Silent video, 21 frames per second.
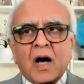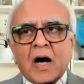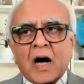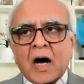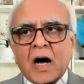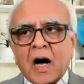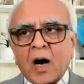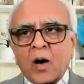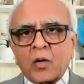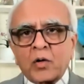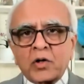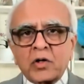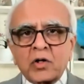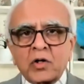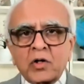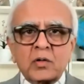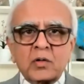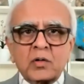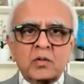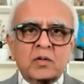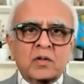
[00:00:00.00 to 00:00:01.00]
How do
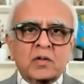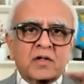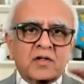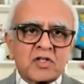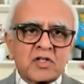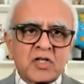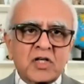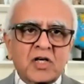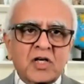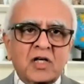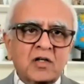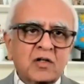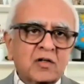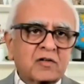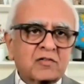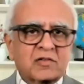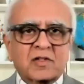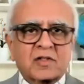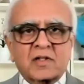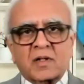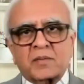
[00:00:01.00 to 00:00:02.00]
you change
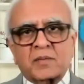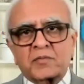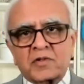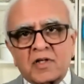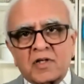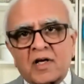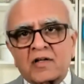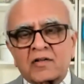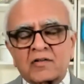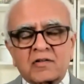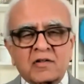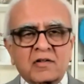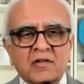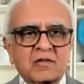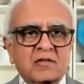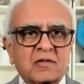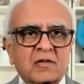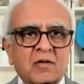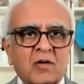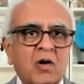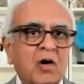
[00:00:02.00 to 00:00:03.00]
your
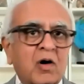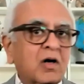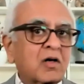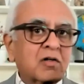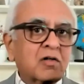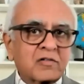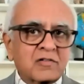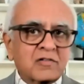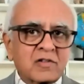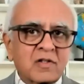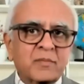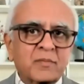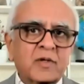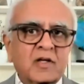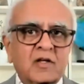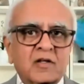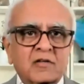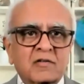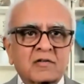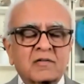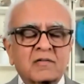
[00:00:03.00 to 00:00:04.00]
circumstances or your
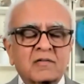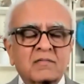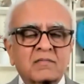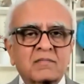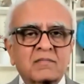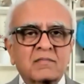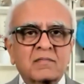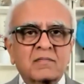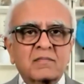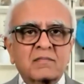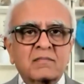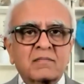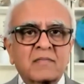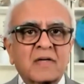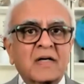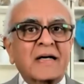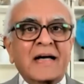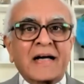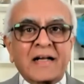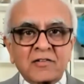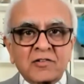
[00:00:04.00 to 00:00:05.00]
stimulus?
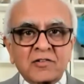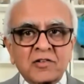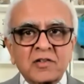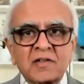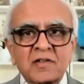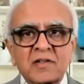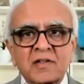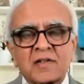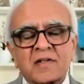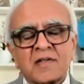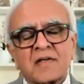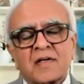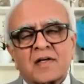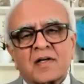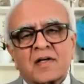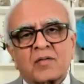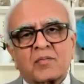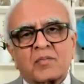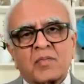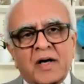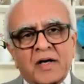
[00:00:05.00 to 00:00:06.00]
My answer,
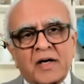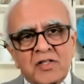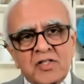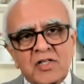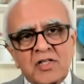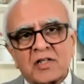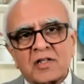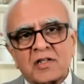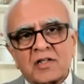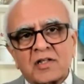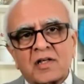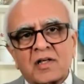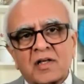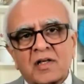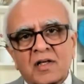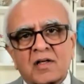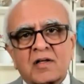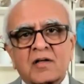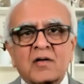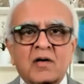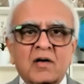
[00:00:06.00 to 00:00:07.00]
by
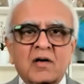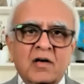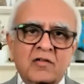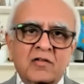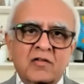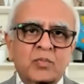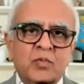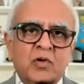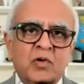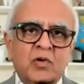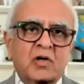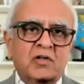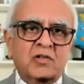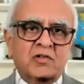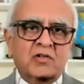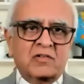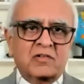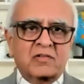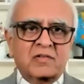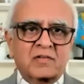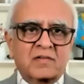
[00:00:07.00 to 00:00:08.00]
changing your
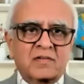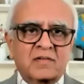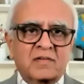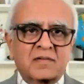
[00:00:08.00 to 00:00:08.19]
response.